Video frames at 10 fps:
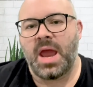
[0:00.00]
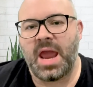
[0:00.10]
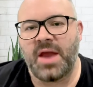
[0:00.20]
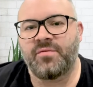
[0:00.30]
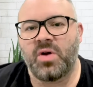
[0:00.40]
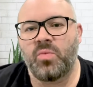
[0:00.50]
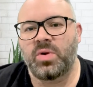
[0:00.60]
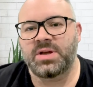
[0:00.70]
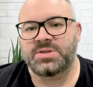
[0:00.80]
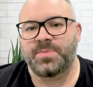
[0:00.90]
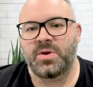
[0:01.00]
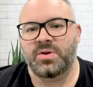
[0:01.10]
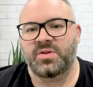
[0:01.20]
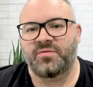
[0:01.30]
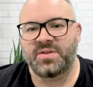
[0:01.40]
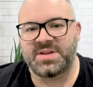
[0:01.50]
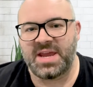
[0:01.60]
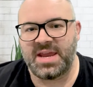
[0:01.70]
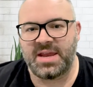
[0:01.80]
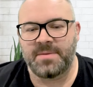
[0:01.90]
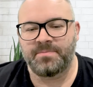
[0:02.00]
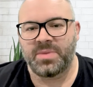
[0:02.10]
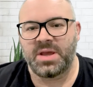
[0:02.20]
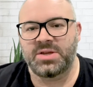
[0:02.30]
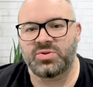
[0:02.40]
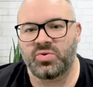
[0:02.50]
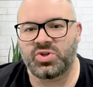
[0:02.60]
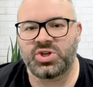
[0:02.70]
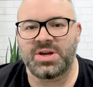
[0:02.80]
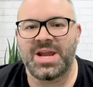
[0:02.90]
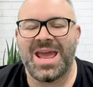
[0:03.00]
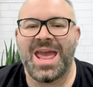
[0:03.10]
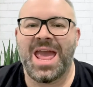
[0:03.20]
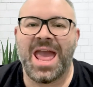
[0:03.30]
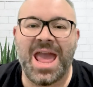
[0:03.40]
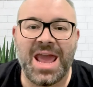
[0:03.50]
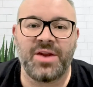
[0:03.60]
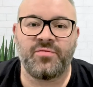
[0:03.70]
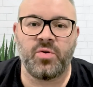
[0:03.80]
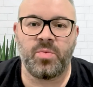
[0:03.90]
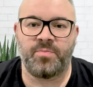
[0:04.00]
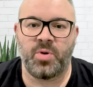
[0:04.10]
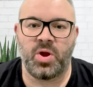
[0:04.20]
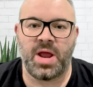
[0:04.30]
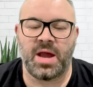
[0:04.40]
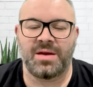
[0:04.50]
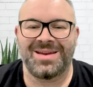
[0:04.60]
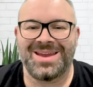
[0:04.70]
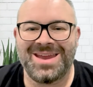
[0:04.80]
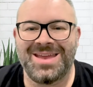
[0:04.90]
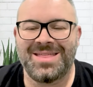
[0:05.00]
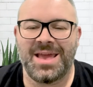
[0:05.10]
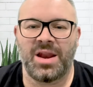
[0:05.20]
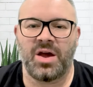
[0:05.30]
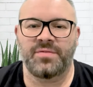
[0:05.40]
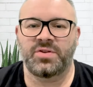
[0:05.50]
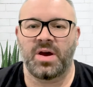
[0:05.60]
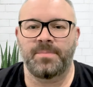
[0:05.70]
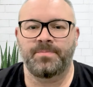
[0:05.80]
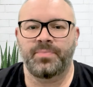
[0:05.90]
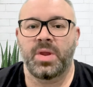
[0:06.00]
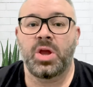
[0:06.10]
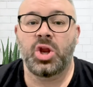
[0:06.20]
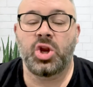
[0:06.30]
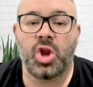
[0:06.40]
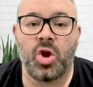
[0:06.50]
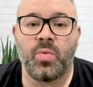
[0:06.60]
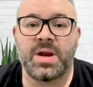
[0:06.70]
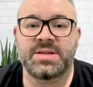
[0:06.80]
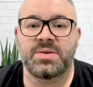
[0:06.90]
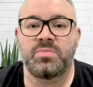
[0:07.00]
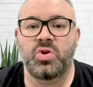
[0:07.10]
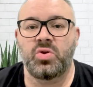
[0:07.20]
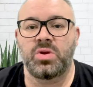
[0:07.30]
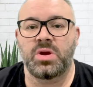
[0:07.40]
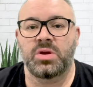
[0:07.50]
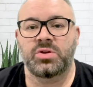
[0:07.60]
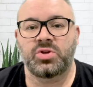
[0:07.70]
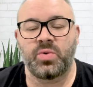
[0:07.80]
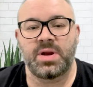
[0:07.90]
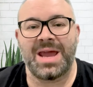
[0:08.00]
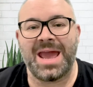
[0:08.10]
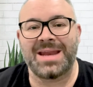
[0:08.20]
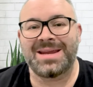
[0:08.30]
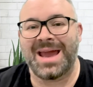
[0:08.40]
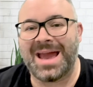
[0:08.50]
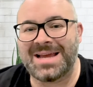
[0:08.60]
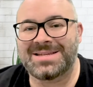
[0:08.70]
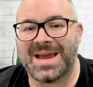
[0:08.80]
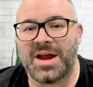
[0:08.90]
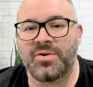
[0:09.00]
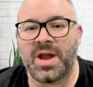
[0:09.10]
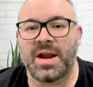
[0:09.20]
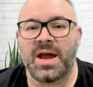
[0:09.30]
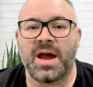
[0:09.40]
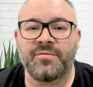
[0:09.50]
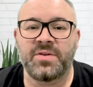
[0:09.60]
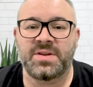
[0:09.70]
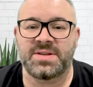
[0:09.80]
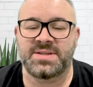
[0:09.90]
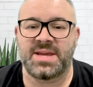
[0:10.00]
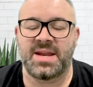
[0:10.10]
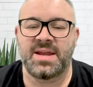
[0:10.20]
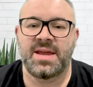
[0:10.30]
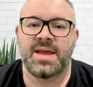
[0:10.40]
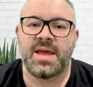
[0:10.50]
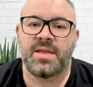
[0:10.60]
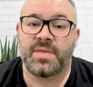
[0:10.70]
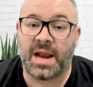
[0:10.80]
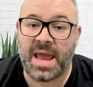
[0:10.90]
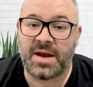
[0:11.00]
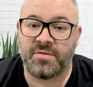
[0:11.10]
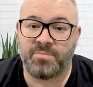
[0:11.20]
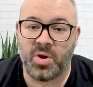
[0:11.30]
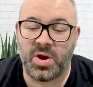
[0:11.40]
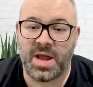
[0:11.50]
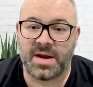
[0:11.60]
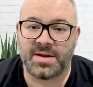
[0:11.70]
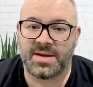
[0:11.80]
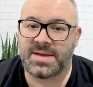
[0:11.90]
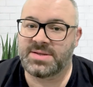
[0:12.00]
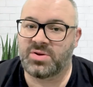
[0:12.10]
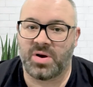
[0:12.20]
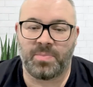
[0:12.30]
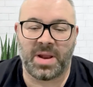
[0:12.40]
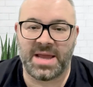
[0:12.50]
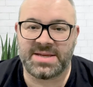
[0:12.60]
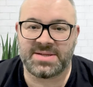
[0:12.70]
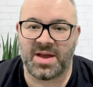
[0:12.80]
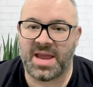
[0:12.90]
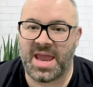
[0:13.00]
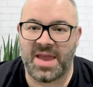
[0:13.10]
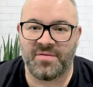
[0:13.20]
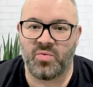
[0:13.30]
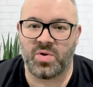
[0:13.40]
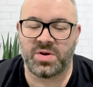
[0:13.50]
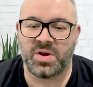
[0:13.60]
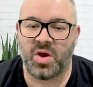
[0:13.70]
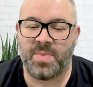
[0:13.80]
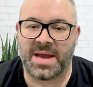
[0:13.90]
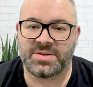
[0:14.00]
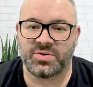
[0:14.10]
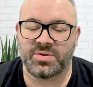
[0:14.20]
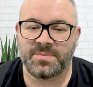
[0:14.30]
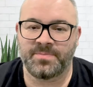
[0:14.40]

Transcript: Everyone will experience fatigue, exhaustion, and a form of burnout in their lifetime. No one is immune to it, and as Arianna Huffington said, the land of burnout is not a place I ever want to go back to.